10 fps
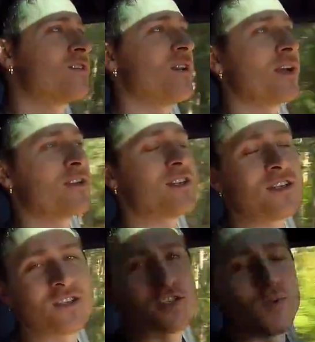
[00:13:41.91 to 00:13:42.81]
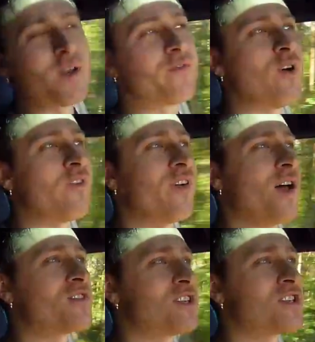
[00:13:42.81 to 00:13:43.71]
But like I said, it's a
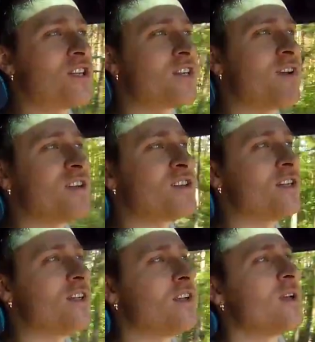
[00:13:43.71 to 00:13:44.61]
24-valve 6-cylinder engine